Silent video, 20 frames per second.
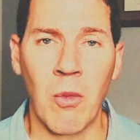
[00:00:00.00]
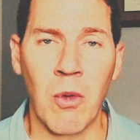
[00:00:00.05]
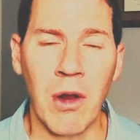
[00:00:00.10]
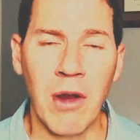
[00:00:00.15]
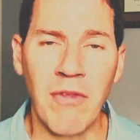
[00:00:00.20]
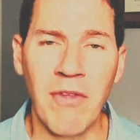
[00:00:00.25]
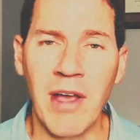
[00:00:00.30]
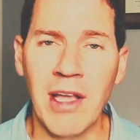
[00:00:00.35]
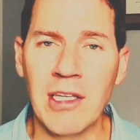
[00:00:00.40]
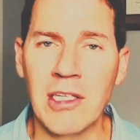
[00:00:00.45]
What
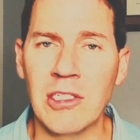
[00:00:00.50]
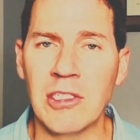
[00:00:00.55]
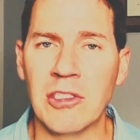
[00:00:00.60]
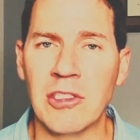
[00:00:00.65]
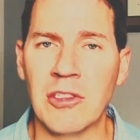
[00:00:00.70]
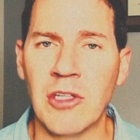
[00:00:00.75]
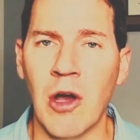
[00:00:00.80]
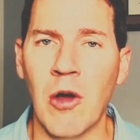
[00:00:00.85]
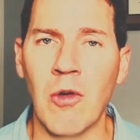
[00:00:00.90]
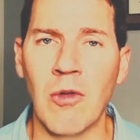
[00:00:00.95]
if I
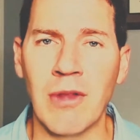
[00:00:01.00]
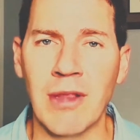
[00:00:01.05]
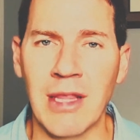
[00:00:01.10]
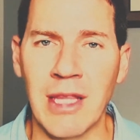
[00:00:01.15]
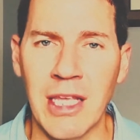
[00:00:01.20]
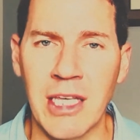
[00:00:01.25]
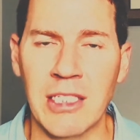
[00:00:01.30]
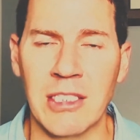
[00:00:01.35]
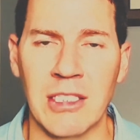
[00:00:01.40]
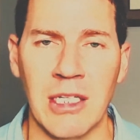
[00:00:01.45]
just don't
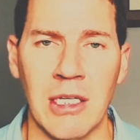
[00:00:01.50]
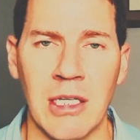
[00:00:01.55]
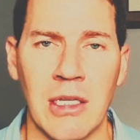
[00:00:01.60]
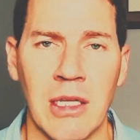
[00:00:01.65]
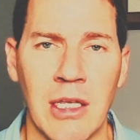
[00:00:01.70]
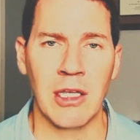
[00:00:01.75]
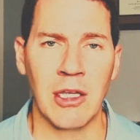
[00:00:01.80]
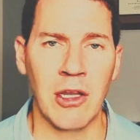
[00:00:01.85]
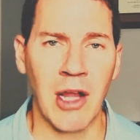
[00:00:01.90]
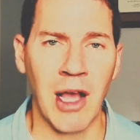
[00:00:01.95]
list it?
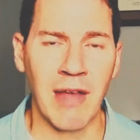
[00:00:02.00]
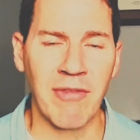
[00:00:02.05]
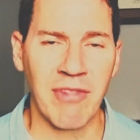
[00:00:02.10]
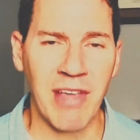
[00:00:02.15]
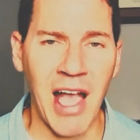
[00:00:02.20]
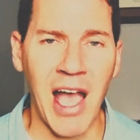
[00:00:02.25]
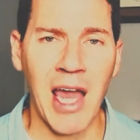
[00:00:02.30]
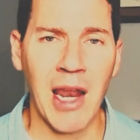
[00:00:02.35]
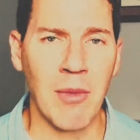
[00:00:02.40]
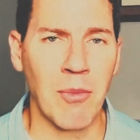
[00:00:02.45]
You know, I've
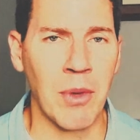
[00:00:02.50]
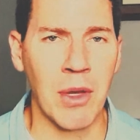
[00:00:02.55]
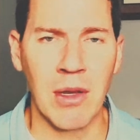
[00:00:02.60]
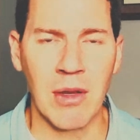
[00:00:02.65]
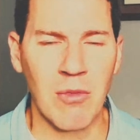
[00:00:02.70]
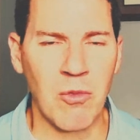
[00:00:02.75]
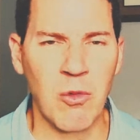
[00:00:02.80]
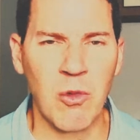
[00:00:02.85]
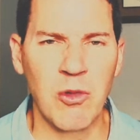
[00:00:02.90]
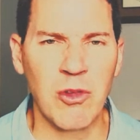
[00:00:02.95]
got it,
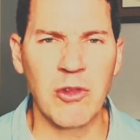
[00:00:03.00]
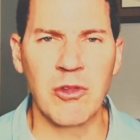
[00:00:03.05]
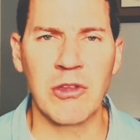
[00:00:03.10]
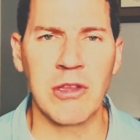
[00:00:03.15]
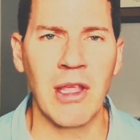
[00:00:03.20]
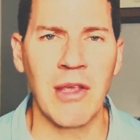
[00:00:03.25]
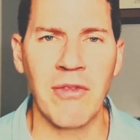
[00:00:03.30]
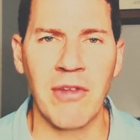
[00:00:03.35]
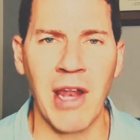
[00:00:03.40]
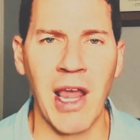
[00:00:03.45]
but we'll just
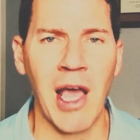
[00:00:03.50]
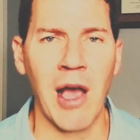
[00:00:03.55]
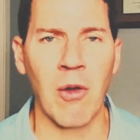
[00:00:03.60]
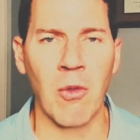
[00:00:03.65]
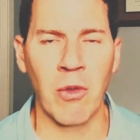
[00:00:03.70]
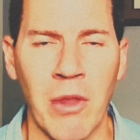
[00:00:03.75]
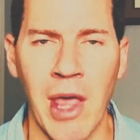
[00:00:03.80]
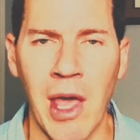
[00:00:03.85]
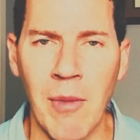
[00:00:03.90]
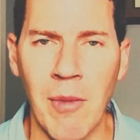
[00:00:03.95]
leave it out.
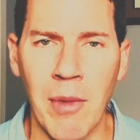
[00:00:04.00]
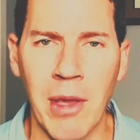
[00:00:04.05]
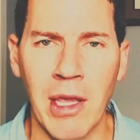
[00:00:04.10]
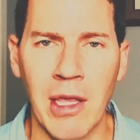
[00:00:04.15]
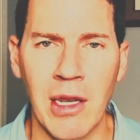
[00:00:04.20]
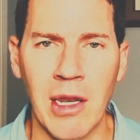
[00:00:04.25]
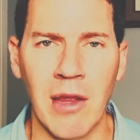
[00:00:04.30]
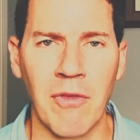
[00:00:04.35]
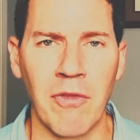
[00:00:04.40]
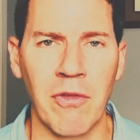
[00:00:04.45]
Will that make a
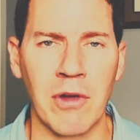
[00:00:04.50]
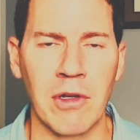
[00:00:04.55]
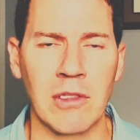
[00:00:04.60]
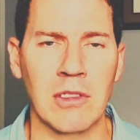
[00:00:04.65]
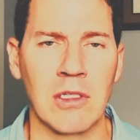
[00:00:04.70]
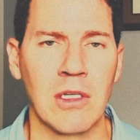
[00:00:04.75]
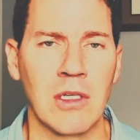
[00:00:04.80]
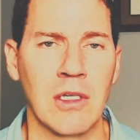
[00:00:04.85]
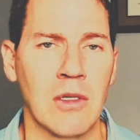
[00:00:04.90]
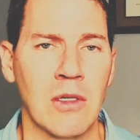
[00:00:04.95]

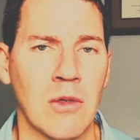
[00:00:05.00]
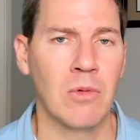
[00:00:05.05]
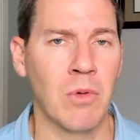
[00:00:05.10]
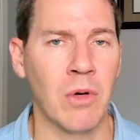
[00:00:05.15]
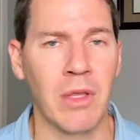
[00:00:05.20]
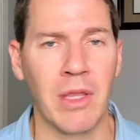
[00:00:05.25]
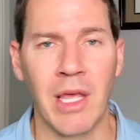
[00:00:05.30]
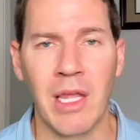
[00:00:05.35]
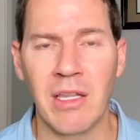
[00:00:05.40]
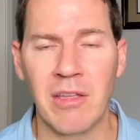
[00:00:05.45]
difference?
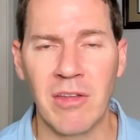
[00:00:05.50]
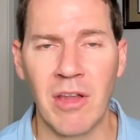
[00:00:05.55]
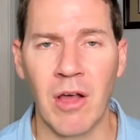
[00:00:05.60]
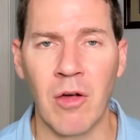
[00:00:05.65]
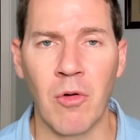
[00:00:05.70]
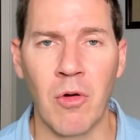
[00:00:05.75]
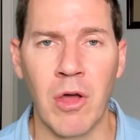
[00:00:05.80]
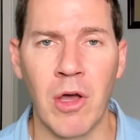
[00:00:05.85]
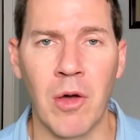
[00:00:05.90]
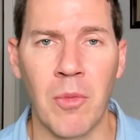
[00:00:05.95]
Well, that's not
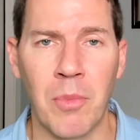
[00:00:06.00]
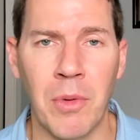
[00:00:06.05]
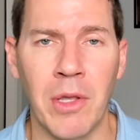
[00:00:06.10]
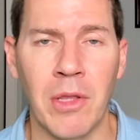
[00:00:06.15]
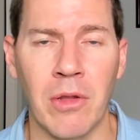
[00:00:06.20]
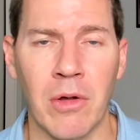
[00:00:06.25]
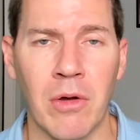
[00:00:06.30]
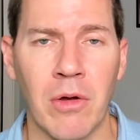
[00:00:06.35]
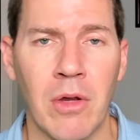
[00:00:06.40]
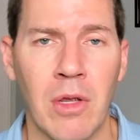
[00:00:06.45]
going to help
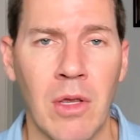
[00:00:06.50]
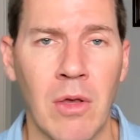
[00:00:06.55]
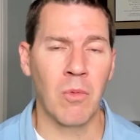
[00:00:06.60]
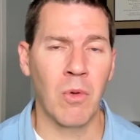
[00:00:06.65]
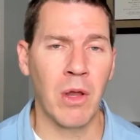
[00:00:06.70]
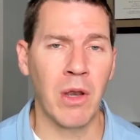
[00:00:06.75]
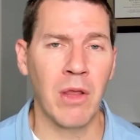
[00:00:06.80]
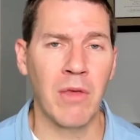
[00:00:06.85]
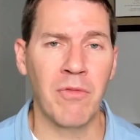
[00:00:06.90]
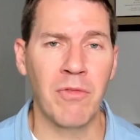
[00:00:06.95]
either.
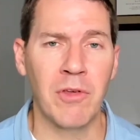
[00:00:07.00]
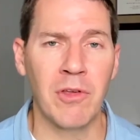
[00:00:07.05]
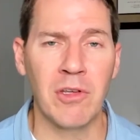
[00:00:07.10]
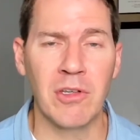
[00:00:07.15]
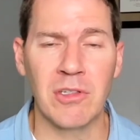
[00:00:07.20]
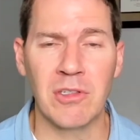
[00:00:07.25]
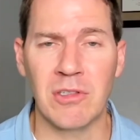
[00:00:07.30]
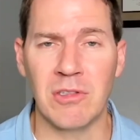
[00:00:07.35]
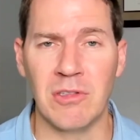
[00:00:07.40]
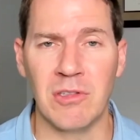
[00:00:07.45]
What if you
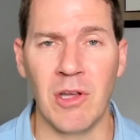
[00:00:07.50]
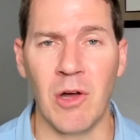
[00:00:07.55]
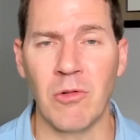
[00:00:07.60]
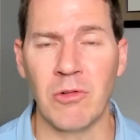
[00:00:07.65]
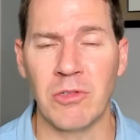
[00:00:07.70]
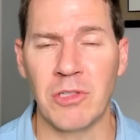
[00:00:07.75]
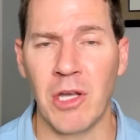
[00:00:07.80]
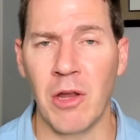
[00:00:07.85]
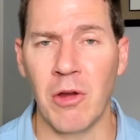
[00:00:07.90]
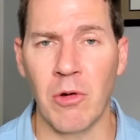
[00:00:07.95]
just don't
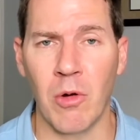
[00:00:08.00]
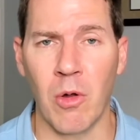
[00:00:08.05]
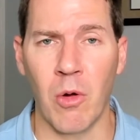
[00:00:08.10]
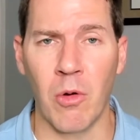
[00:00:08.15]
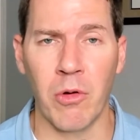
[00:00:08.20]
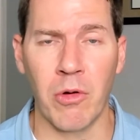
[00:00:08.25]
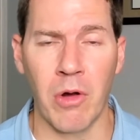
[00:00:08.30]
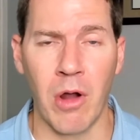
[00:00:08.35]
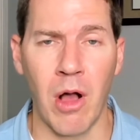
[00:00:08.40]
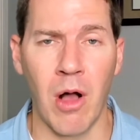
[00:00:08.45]
tell your
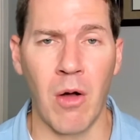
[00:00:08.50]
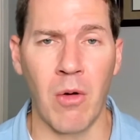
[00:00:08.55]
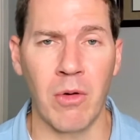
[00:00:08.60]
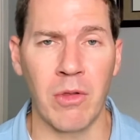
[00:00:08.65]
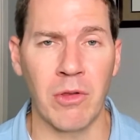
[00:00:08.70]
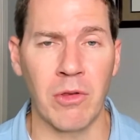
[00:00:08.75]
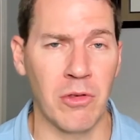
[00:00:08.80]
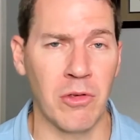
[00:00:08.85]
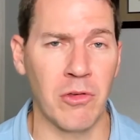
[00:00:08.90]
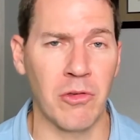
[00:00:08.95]
lawyer at all
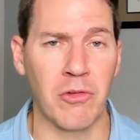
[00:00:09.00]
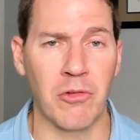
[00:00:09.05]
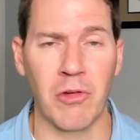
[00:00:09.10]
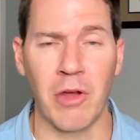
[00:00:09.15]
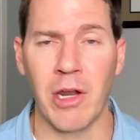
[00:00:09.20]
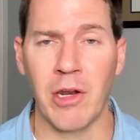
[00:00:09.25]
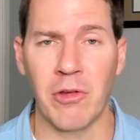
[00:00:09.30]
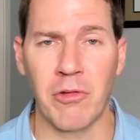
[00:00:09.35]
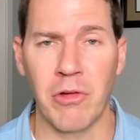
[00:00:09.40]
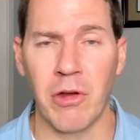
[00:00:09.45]
and you just
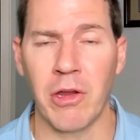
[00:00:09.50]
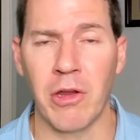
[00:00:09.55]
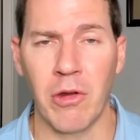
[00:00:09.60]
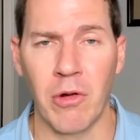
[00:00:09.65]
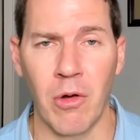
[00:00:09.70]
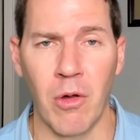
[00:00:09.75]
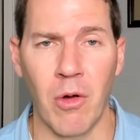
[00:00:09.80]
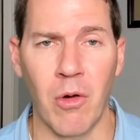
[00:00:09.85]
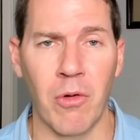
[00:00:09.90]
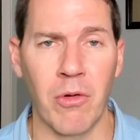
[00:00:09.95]
try to trick your
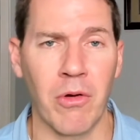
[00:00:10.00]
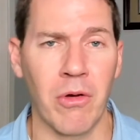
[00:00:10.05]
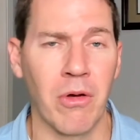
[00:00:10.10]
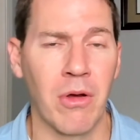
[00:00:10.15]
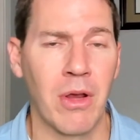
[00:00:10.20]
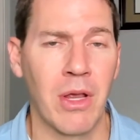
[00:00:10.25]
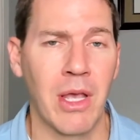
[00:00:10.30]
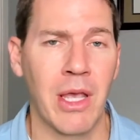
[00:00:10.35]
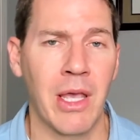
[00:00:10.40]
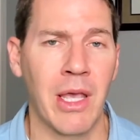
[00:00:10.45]
lawyer
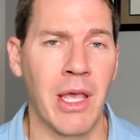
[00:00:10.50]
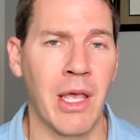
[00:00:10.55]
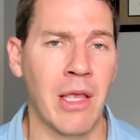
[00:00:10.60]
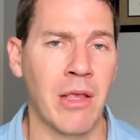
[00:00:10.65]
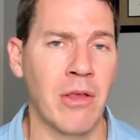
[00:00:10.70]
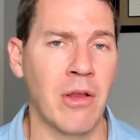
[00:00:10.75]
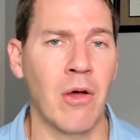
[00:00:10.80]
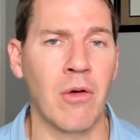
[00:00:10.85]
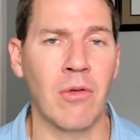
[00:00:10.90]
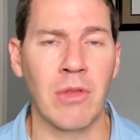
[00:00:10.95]
and
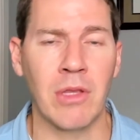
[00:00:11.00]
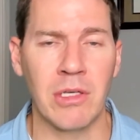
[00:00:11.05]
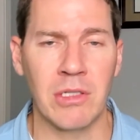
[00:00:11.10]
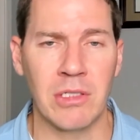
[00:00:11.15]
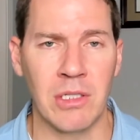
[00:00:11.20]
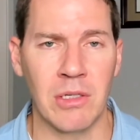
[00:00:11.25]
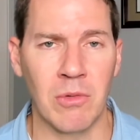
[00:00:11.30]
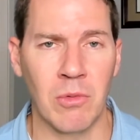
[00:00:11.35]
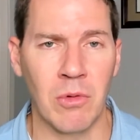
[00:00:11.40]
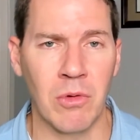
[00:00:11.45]
you don't list it?